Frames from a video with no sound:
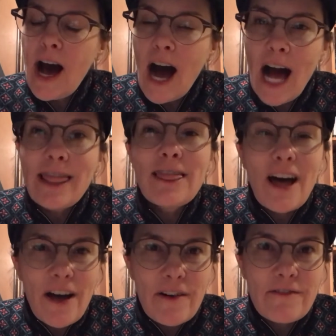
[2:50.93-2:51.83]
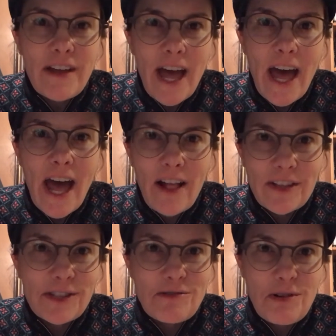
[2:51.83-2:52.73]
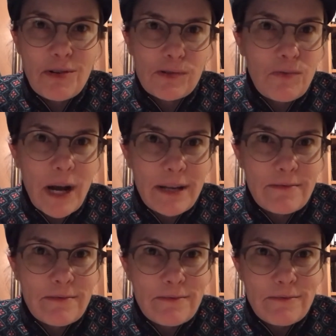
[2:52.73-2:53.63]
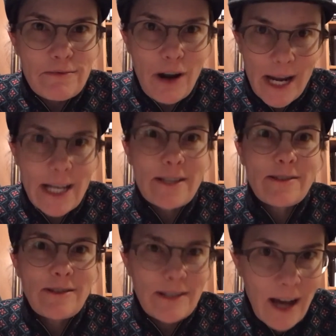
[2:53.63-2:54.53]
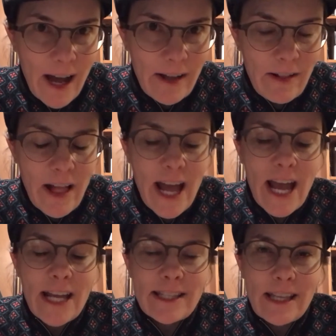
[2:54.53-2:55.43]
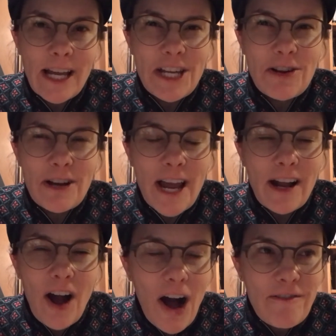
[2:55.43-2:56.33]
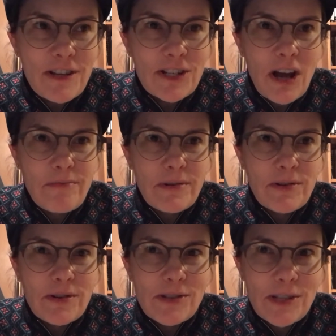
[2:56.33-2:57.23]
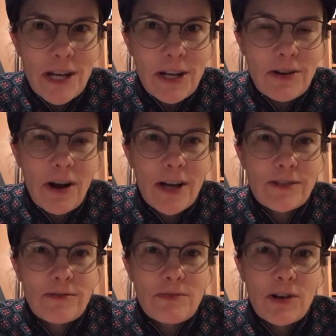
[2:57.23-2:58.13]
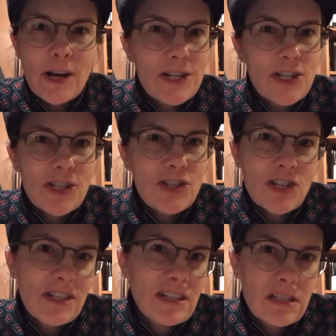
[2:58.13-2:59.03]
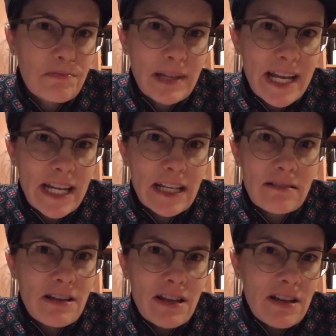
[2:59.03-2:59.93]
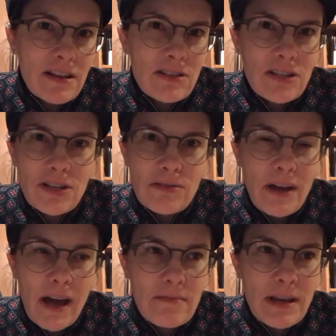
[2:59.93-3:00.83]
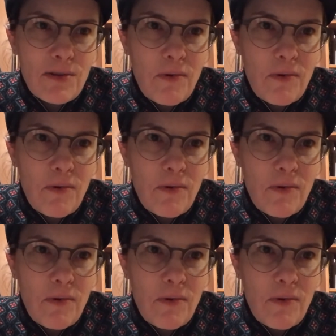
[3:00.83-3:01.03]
I love Alison Crowe's wine writing style. It's like you're at a coffee shop with her, sitting across from her, and she's just explaining to you how to make